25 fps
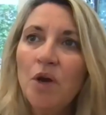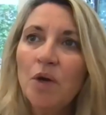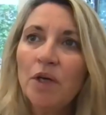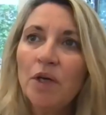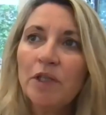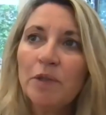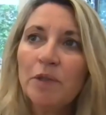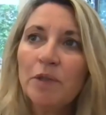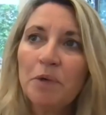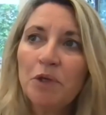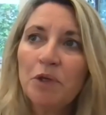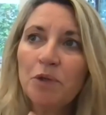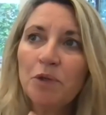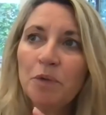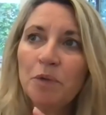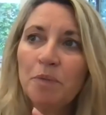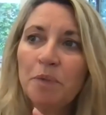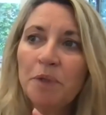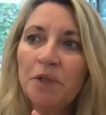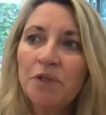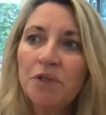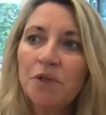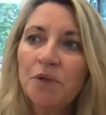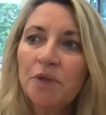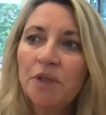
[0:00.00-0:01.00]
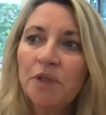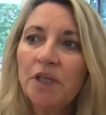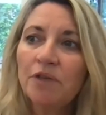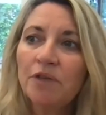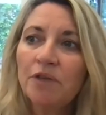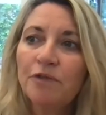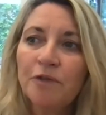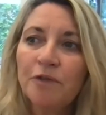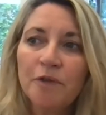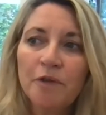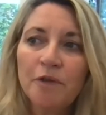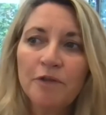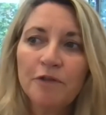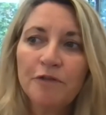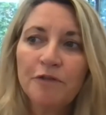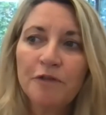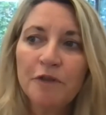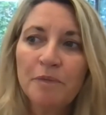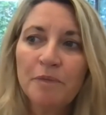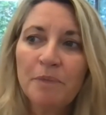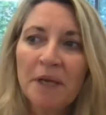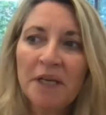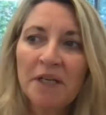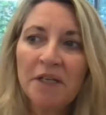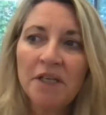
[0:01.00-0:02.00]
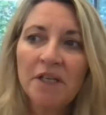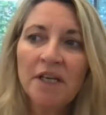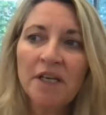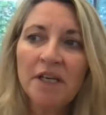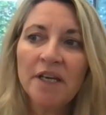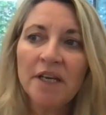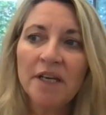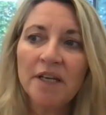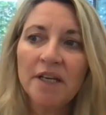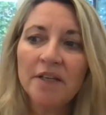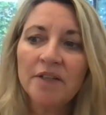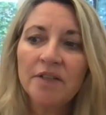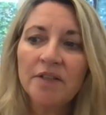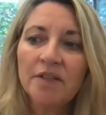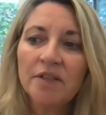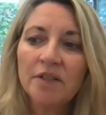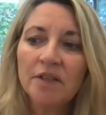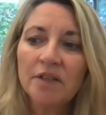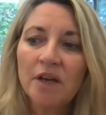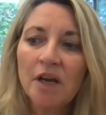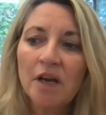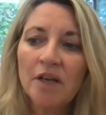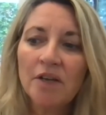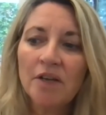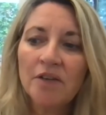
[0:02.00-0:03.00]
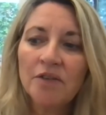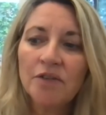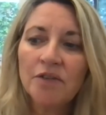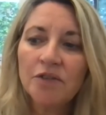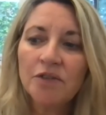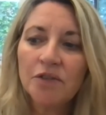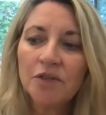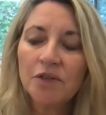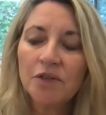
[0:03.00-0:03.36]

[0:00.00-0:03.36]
I suppose we've been doing it for many years, and